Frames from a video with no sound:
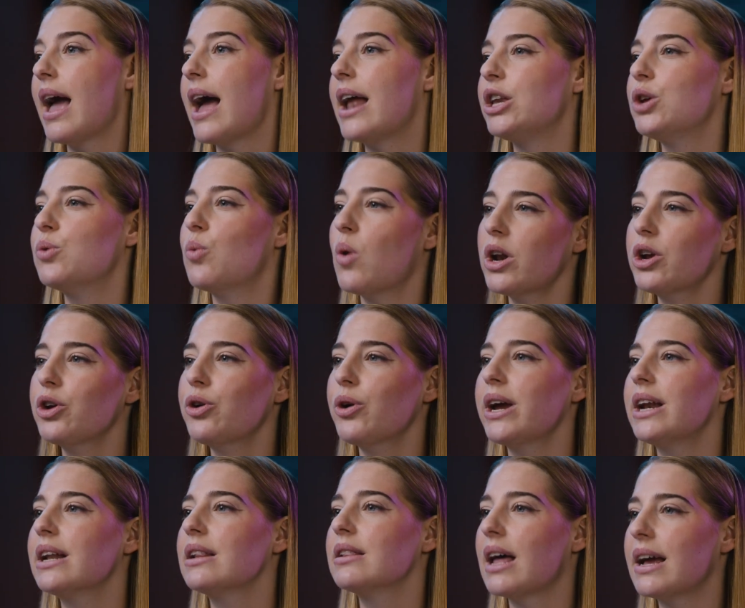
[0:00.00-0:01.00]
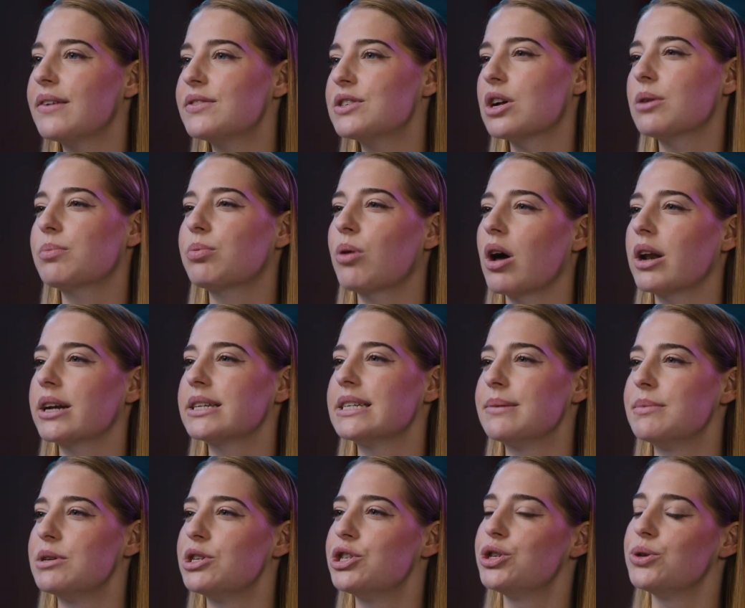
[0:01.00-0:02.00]
And you want to create a lifestyle
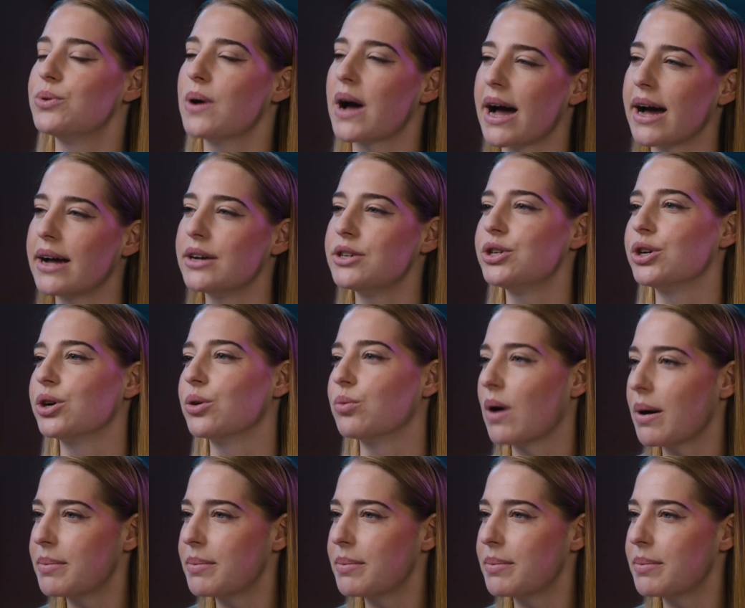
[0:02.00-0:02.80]
product image to add to your